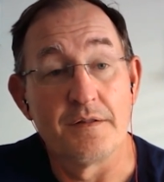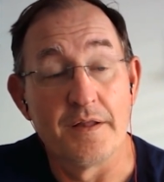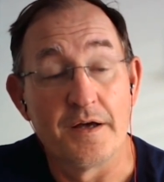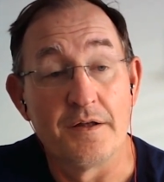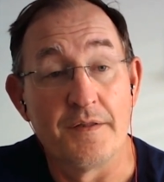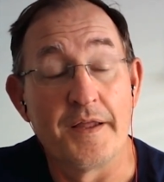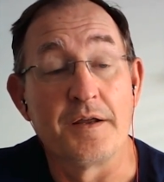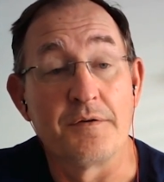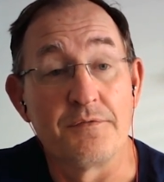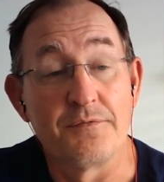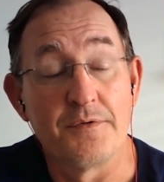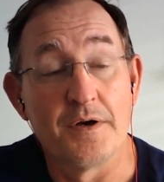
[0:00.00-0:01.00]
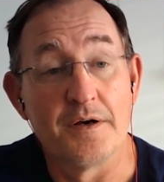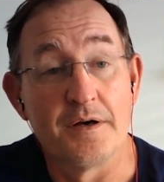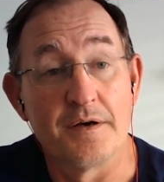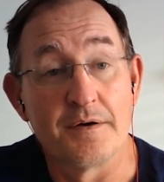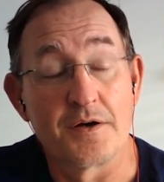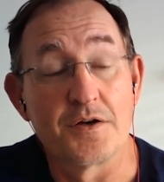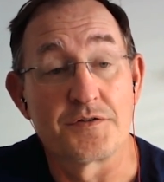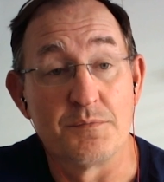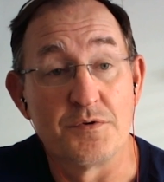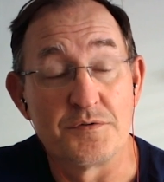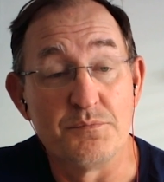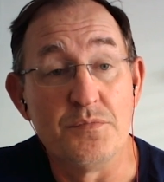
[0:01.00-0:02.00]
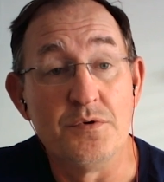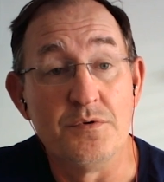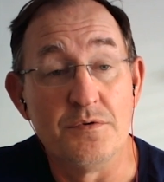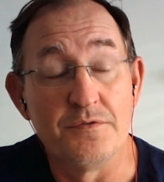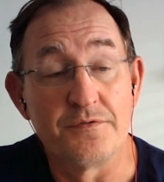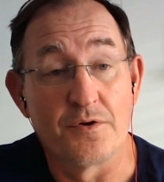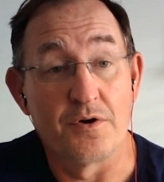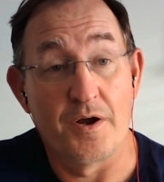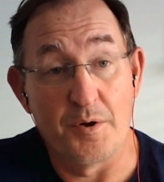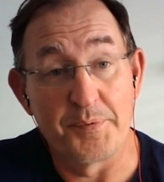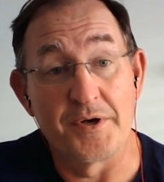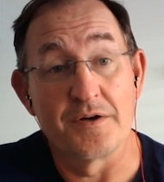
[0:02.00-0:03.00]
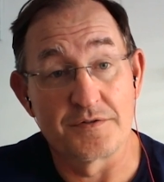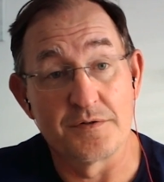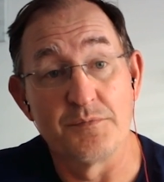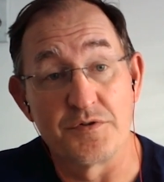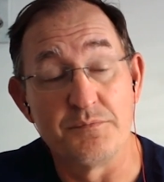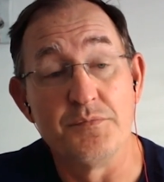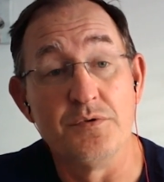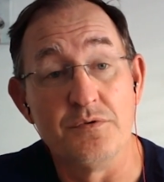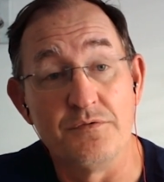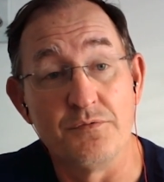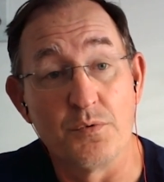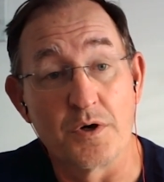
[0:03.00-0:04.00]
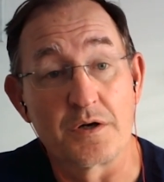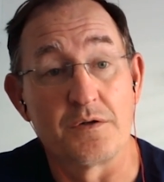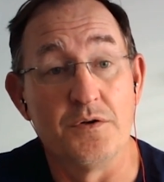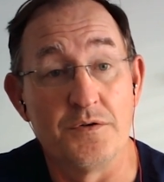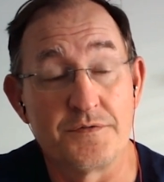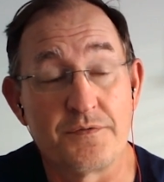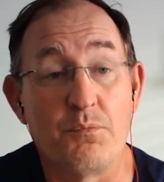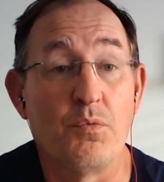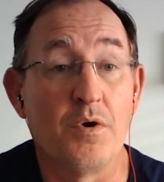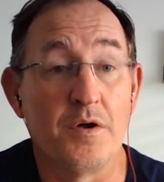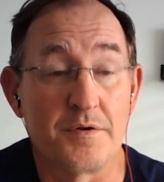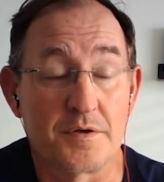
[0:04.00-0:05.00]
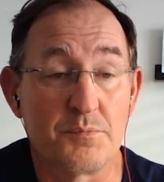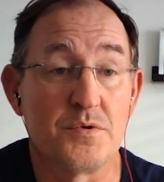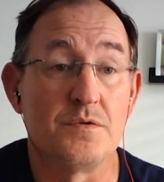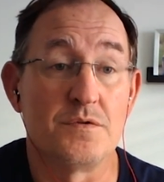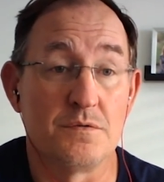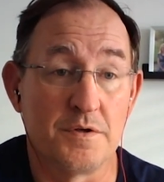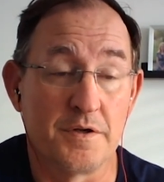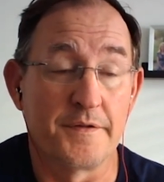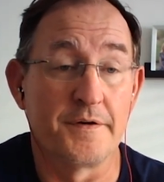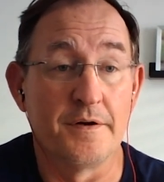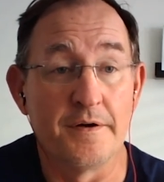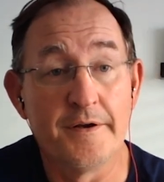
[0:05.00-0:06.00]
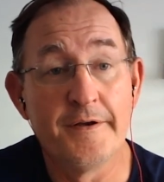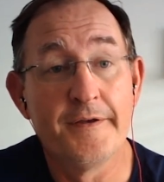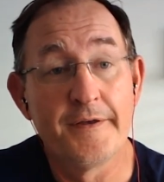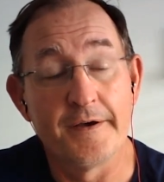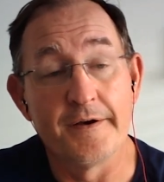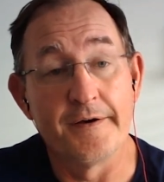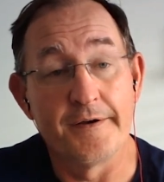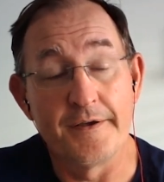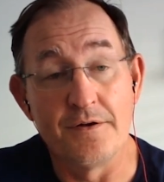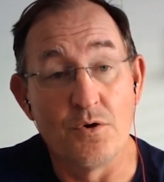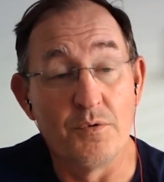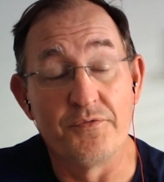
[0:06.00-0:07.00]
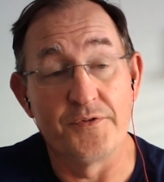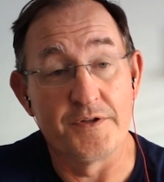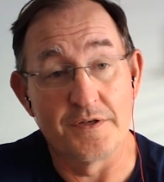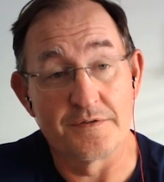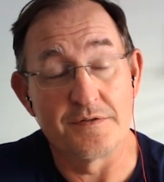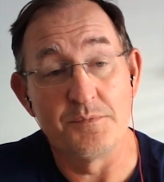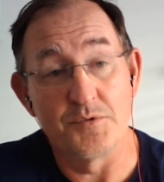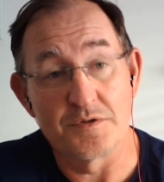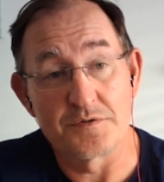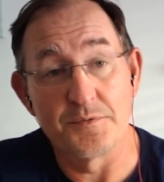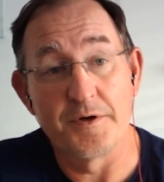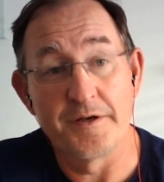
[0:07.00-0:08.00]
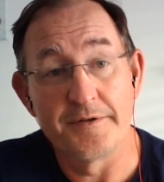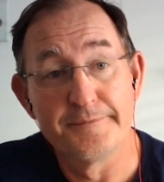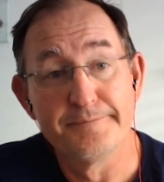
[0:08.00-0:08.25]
letting customers move, or helping customers move workloads from one compute to another in hopefully a seamless way.